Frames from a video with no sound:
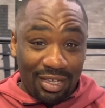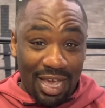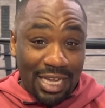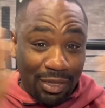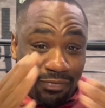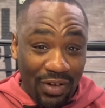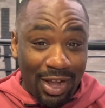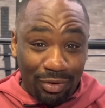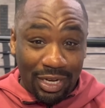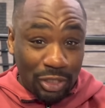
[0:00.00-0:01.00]
as a
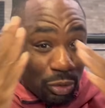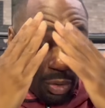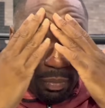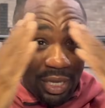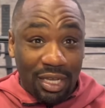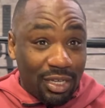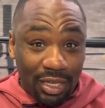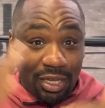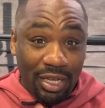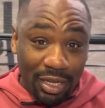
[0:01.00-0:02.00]
fighter, that you would be
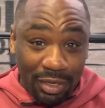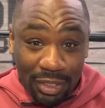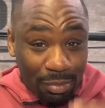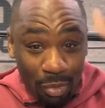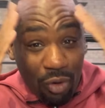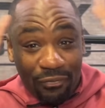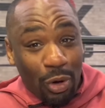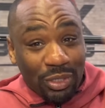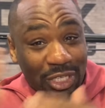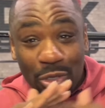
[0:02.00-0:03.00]
the more
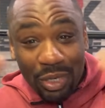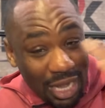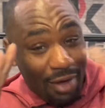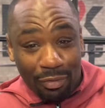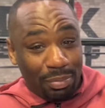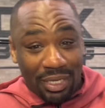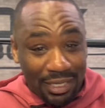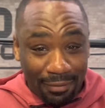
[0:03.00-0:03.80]
focused than you can ever be.